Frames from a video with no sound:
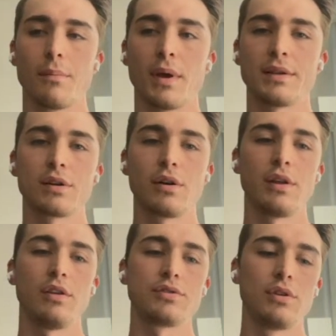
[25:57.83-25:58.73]

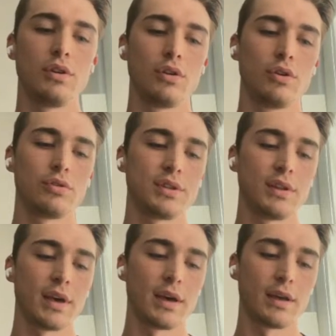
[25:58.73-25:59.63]
Basically, you
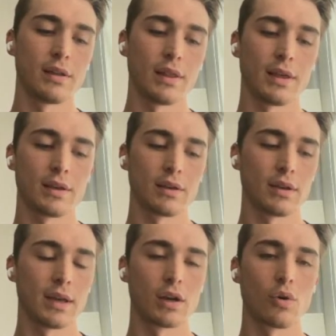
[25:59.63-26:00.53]
see that like
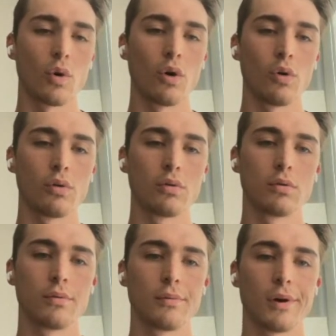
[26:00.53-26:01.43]
get a quote
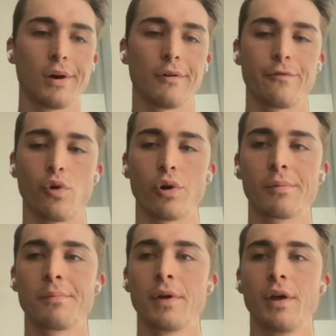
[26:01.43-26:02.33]

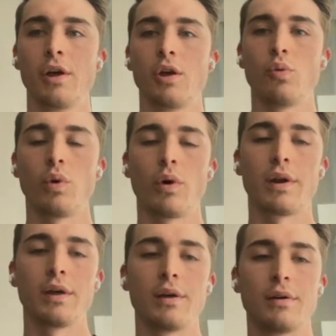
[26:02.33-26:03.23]
form. We
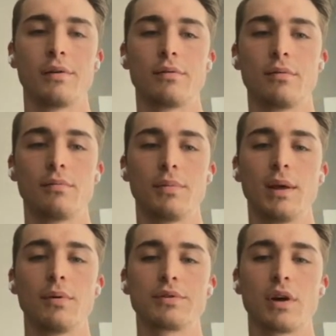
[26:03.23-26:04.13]
want to be
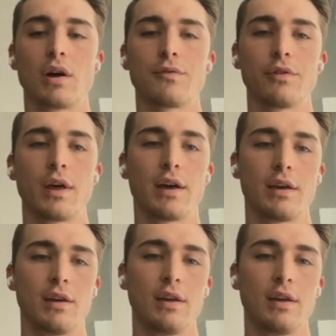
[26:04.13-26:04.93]
able to offer that